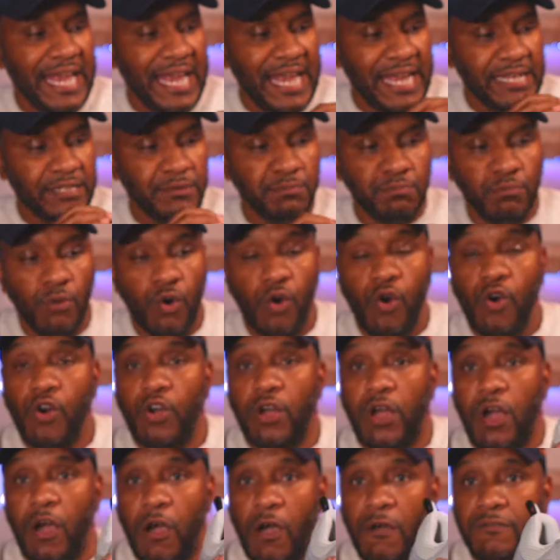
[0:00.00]
is more
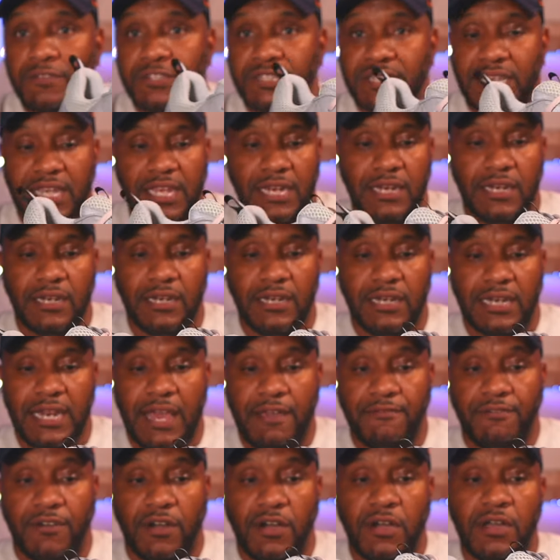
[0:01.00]
calfskin
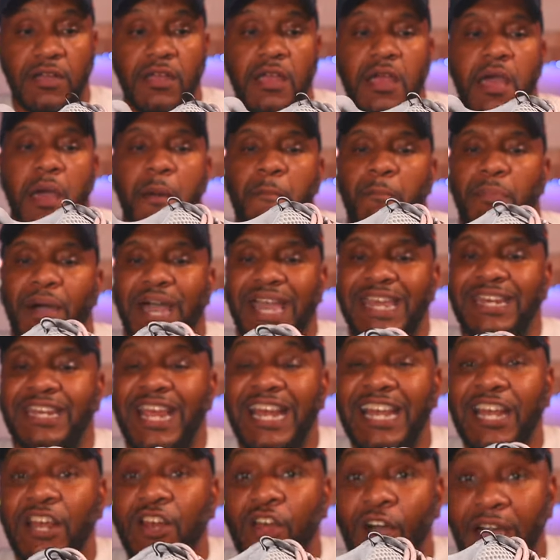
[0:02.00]
leather, but in
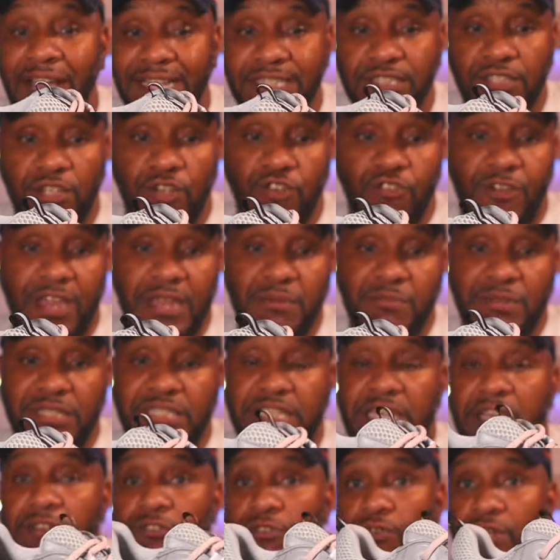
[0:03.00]
a lighter grey
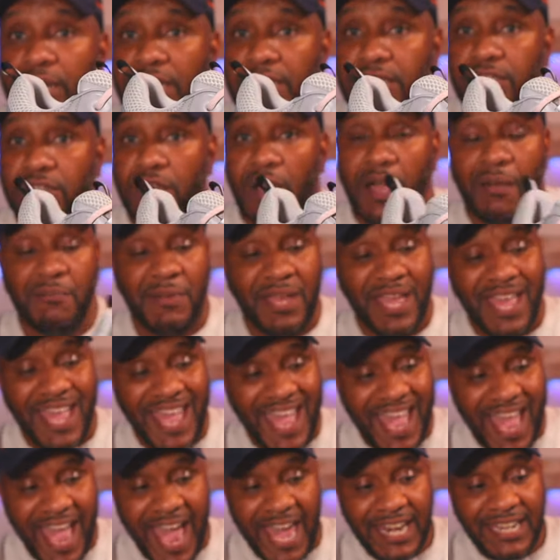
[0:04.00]
material this time.
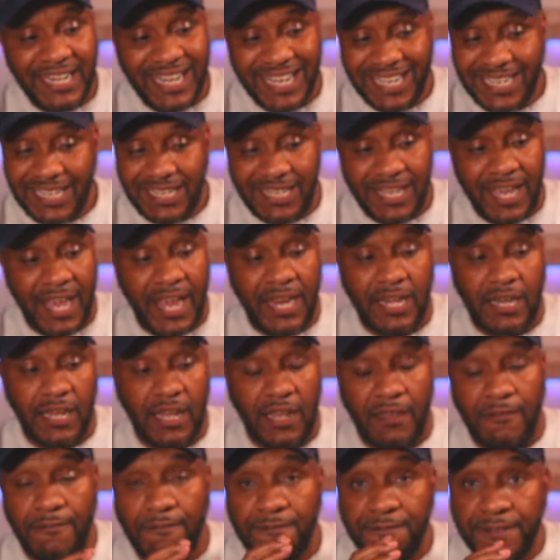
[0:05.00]
And again,
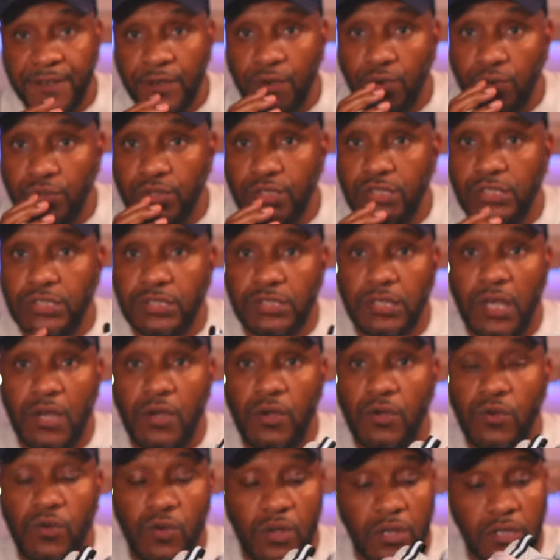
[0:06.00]
it feels
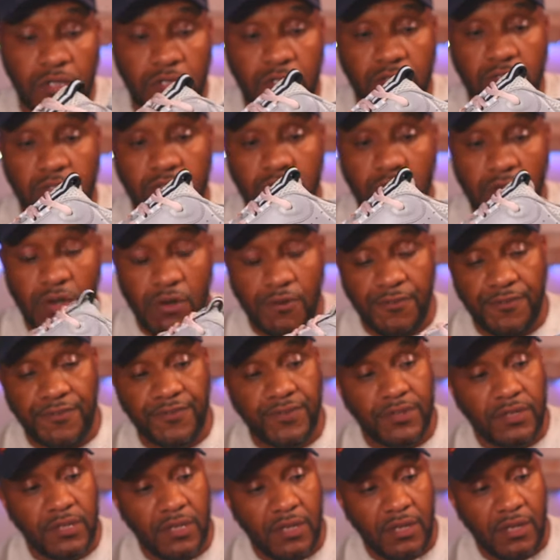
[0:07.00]
so
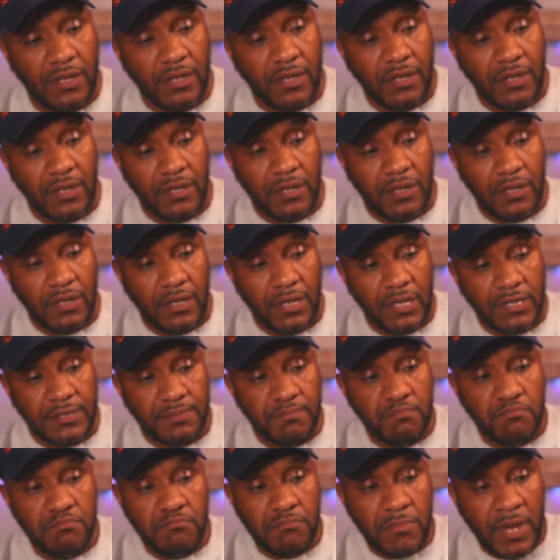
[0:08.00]
soft. It's
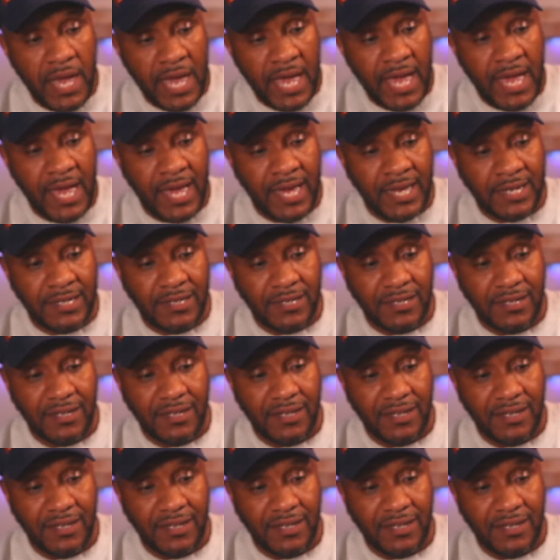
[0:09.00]
mad.